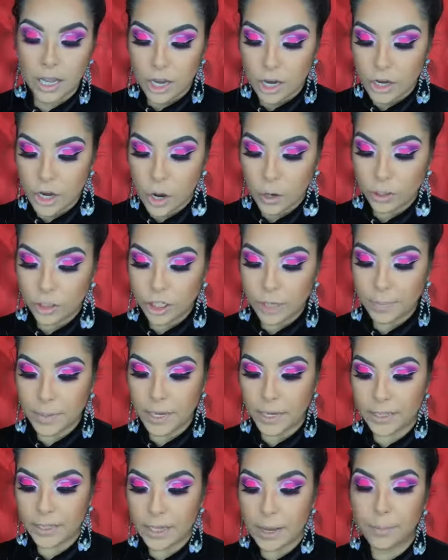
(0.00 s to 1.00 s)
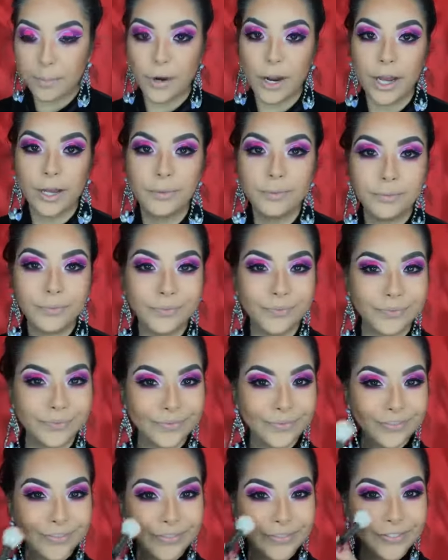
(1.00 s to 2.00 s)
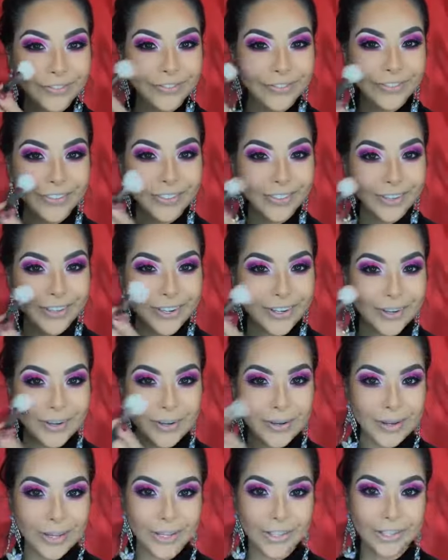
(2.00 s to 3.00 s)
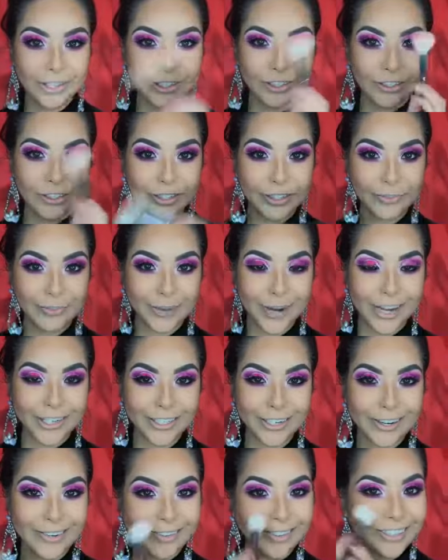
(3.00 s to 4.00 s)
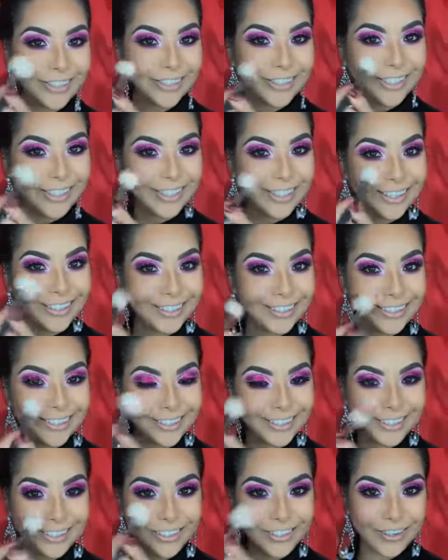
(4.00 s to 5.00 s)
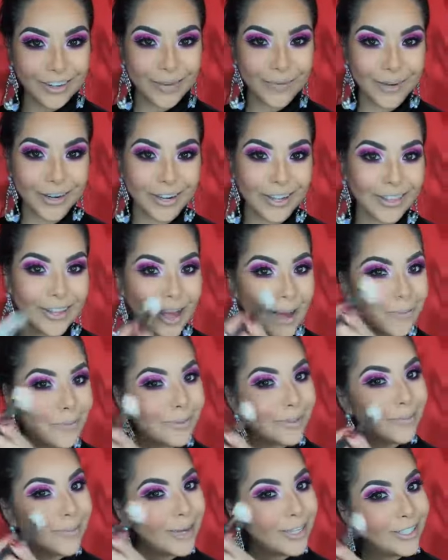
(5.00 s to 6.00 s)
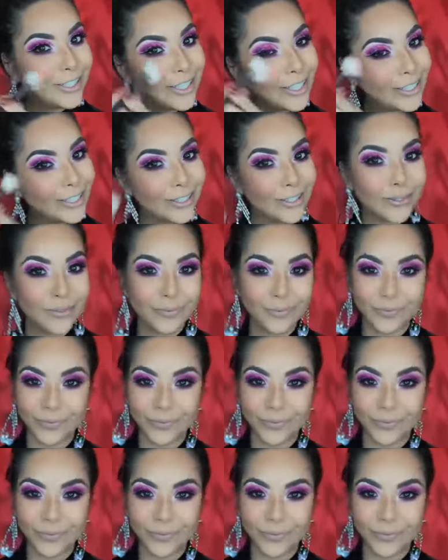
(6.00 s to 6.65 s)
No, shipping is separate. I'm gonna use this brush and I'm literally just going to put it on the apples of my cheeks.